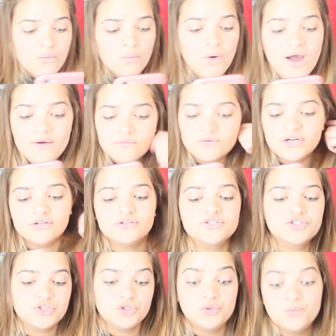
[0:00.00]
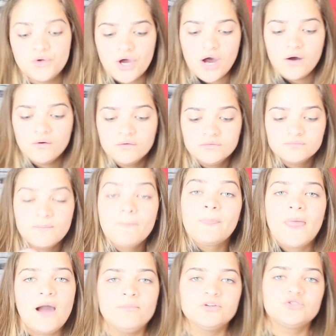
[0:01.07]
What riddles do you know?
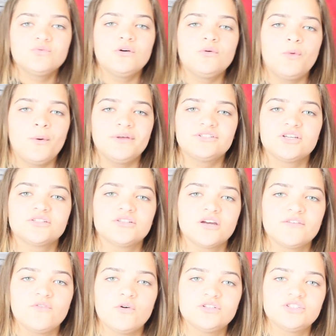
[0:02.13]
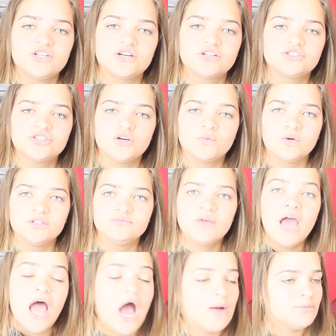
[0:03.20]
How much wood would a woodchuck chuck if a woodchuck could chuck wood?
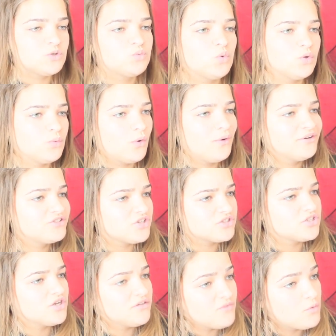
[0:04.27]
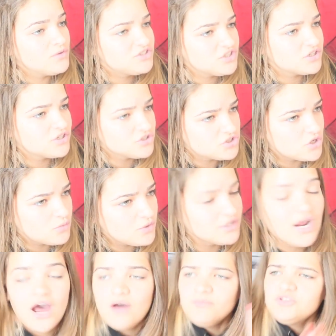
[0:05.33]
How much wood would a woodchuck chuck if a woodchuck could chuck
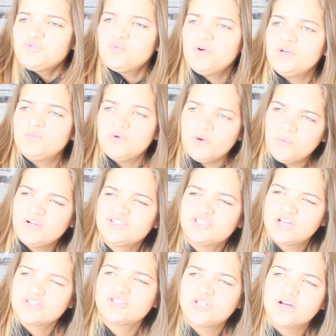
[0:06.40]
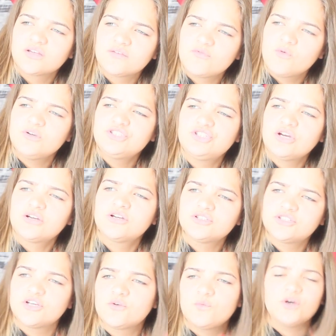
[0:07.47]
wood? How much wood would a woodchuck chuck if a woodchuck could chuck